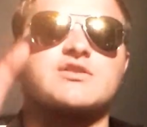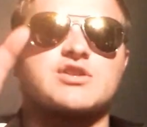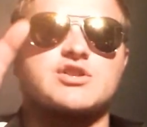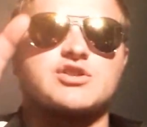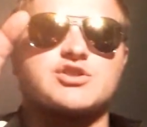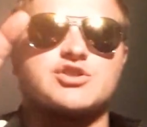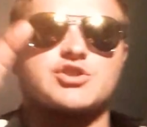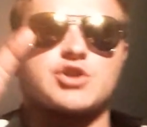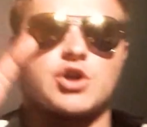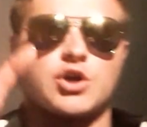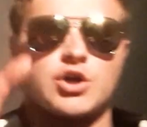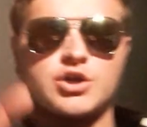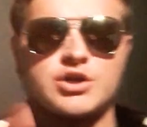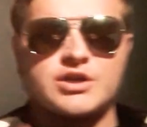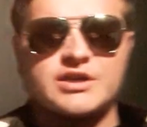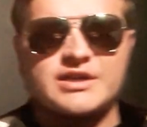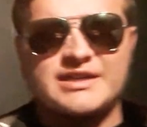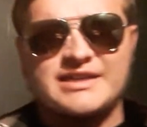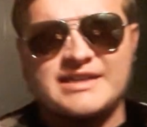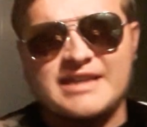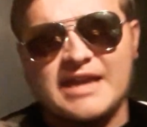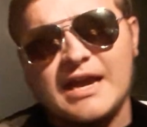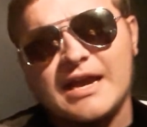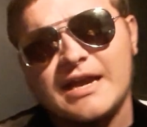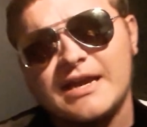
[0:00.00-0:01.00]
a certain
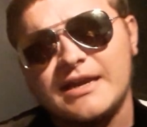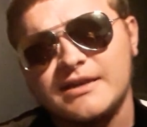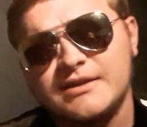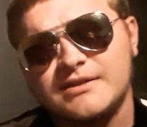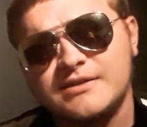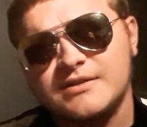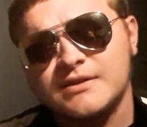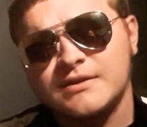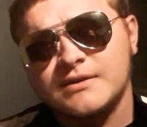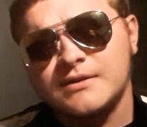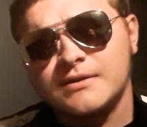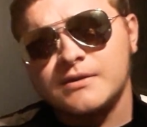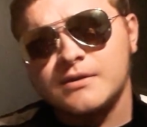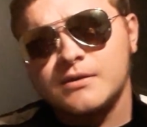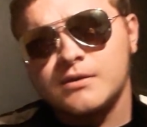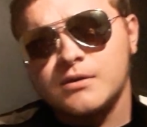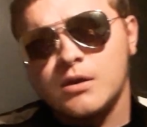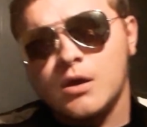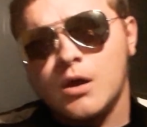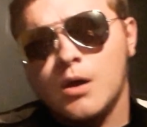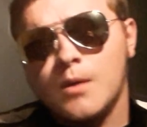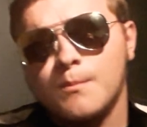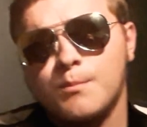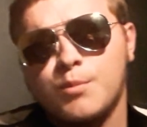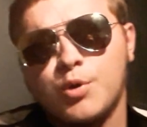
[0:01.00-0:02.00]
date
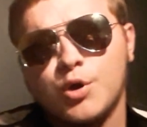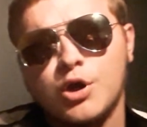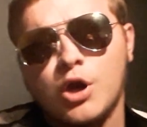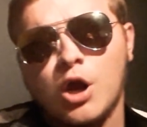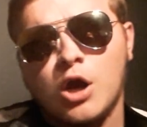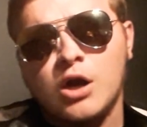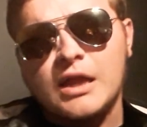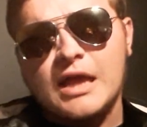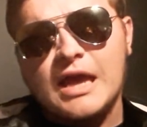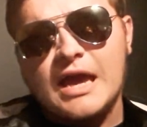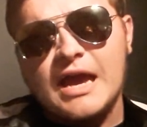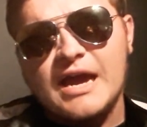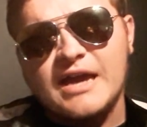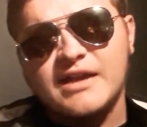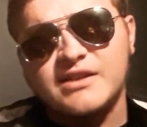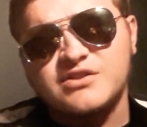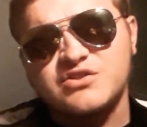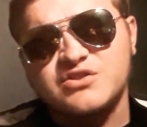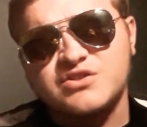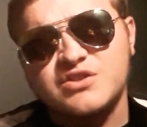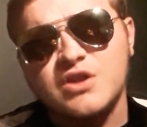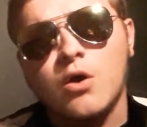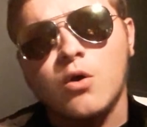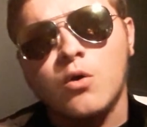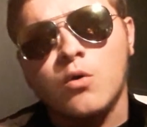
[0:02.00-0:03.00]
put on a
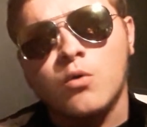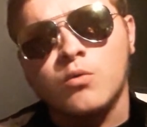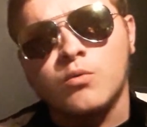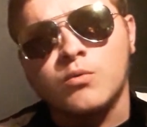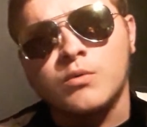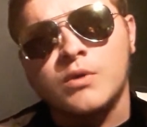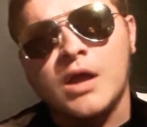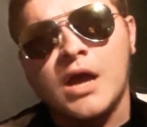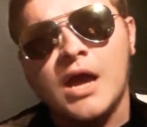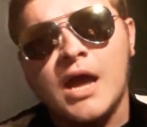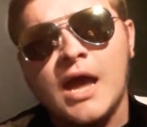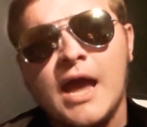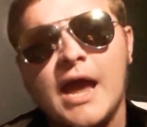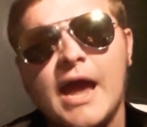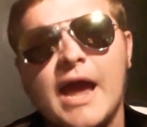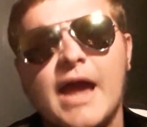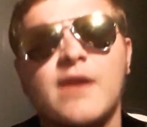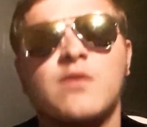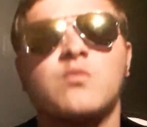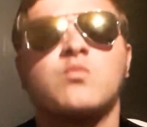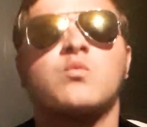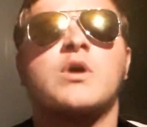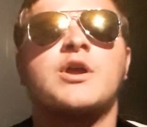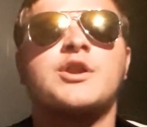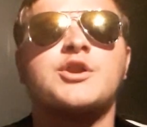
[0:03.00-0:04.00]
headstone,
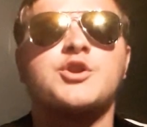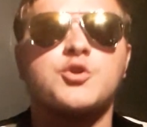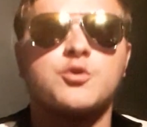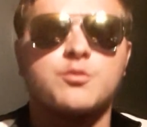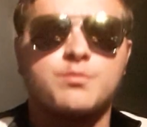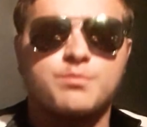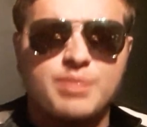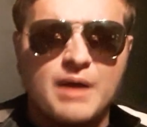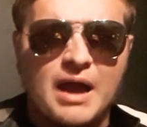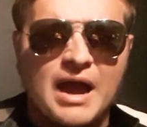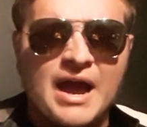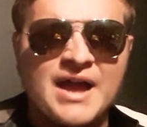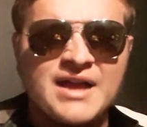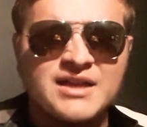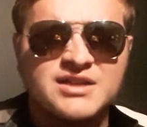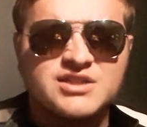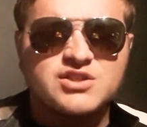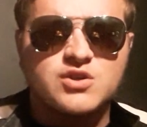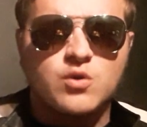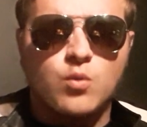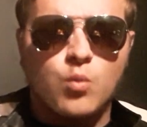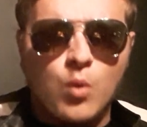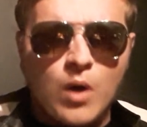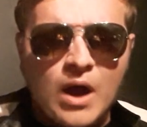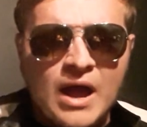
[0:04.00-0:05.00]
and when you
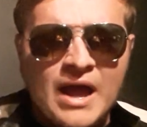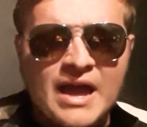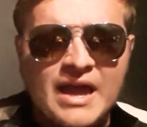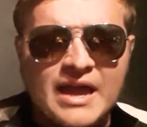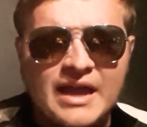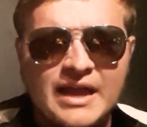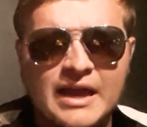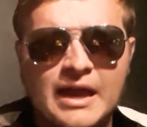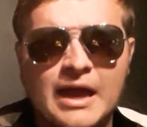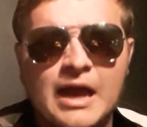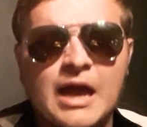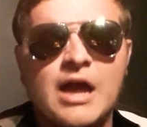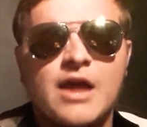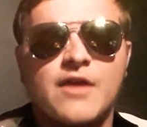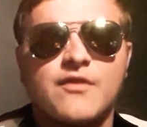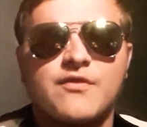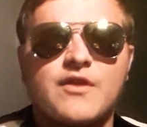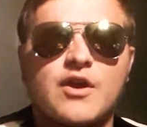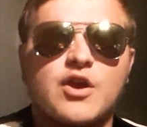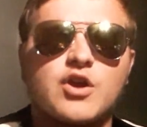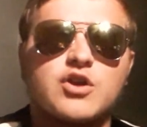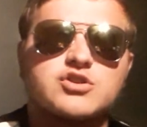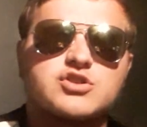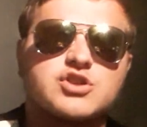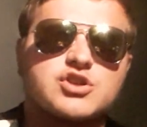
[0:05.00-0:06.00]
pass away,
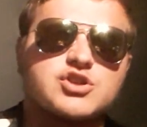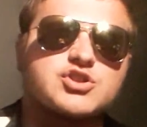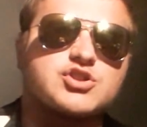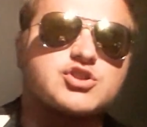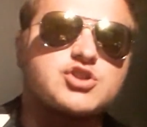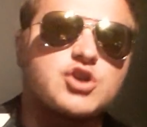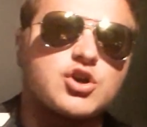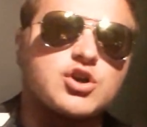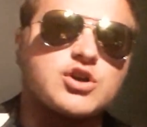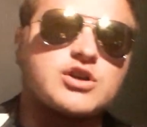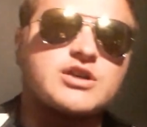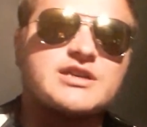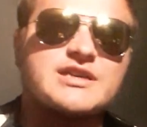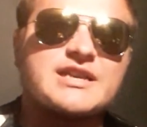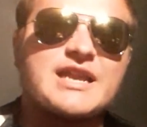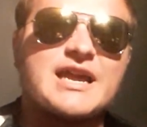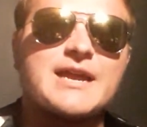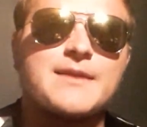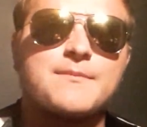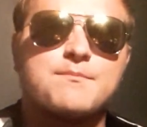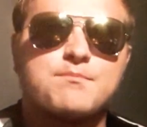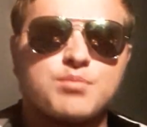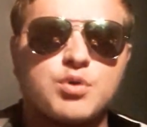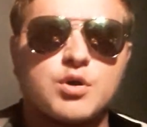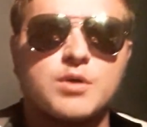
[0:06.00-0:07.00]
there is a certain
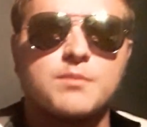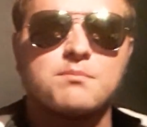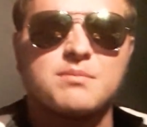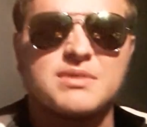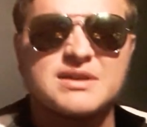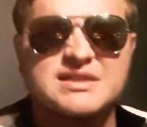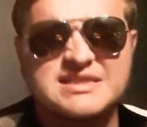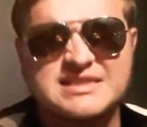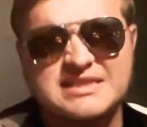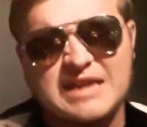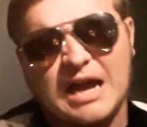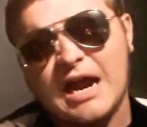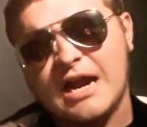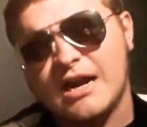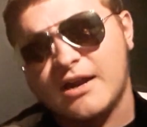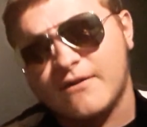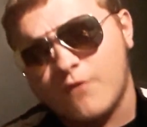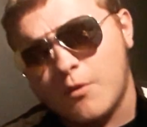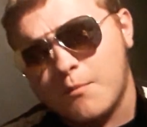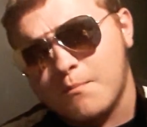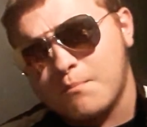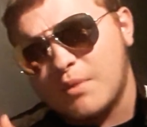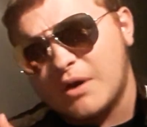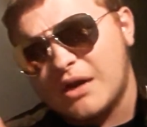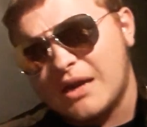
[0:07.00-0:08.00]
date put beside of
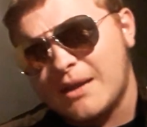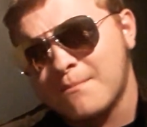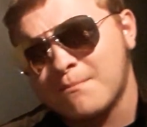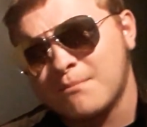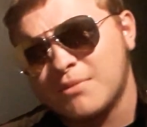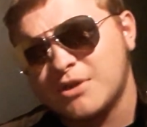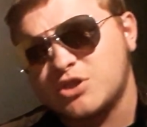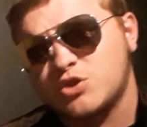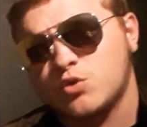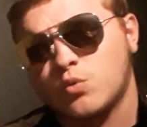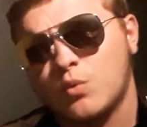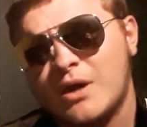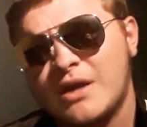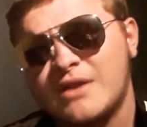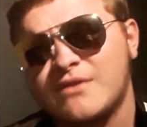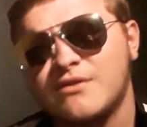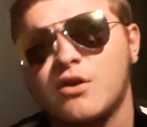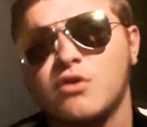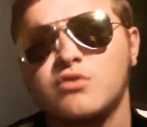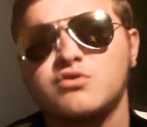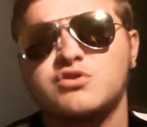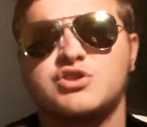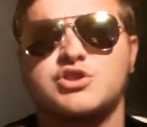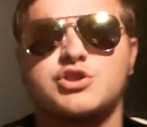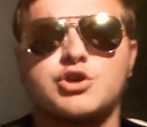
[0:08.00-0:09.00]
it. But in between
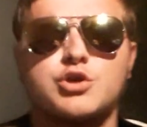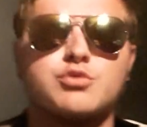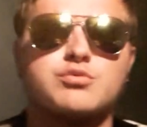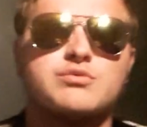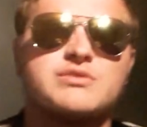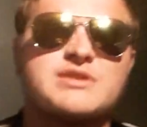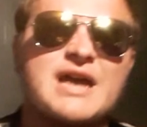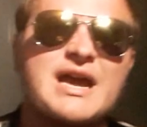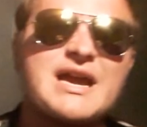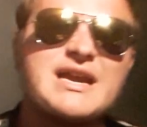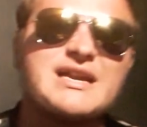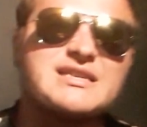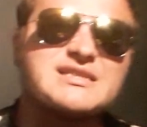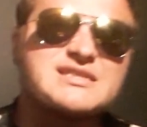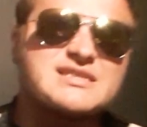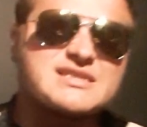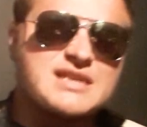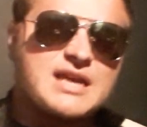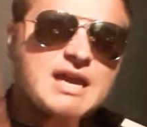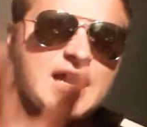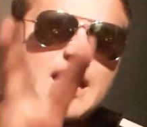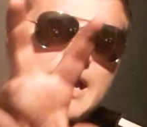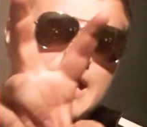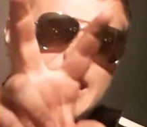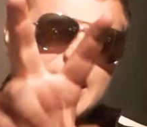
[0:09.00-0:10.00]
those two
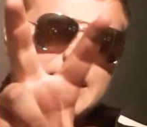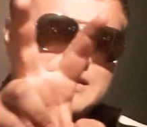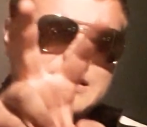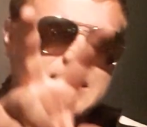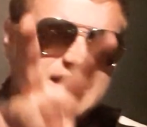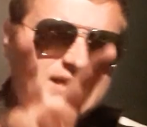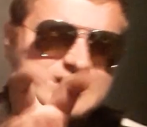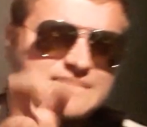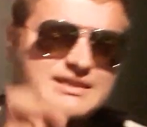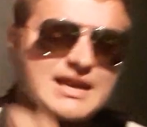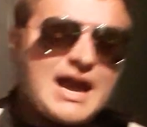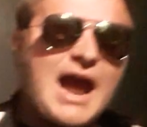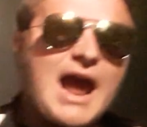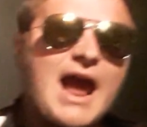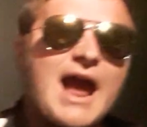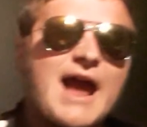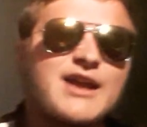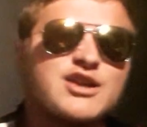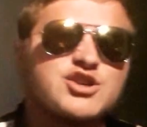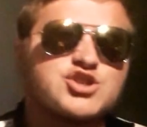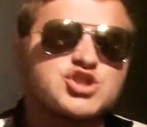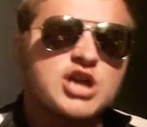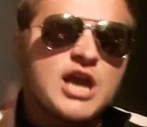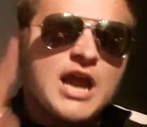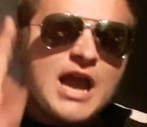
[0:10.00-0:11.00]
dates is a
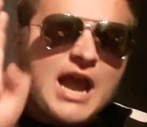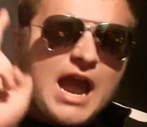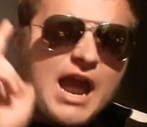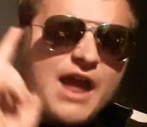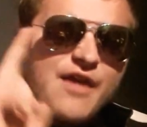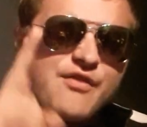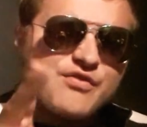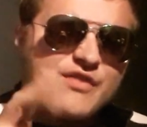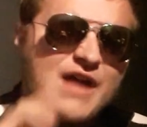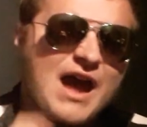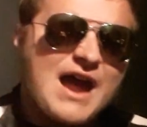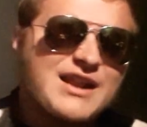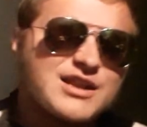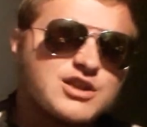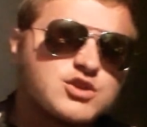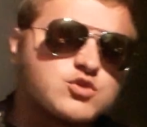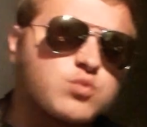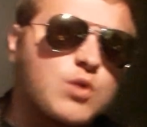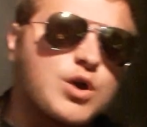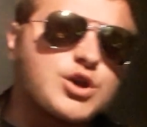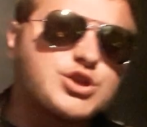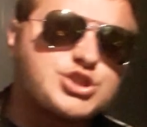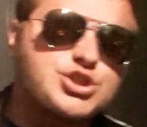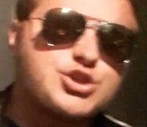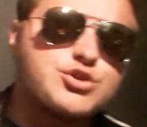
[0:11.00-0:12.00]
dash, and that is
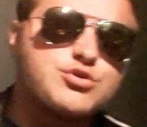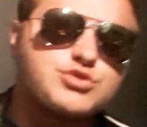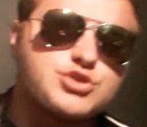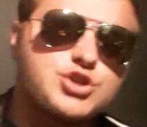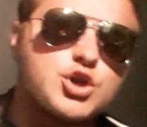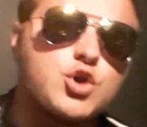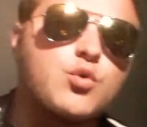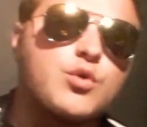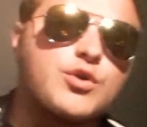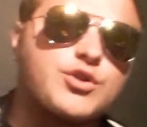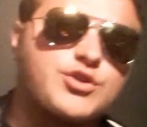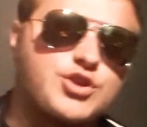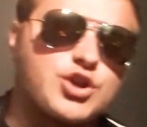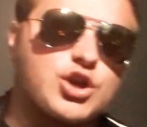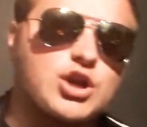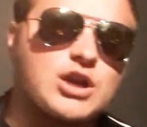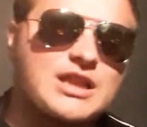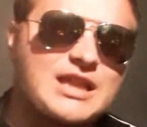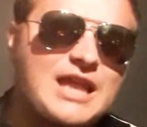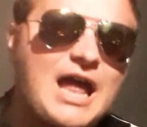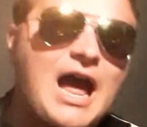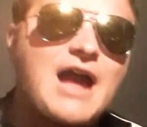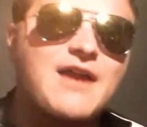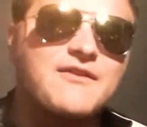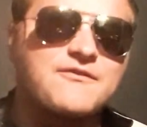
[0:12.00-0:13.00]
what you do with your
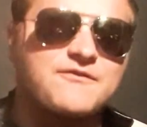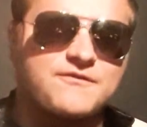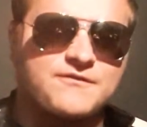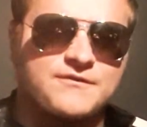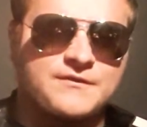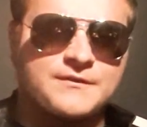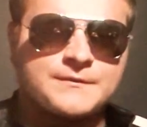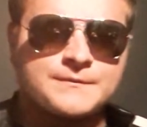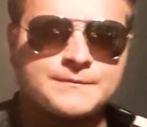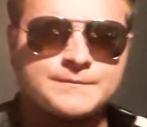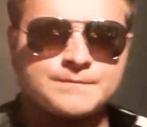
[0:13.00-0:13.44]
life.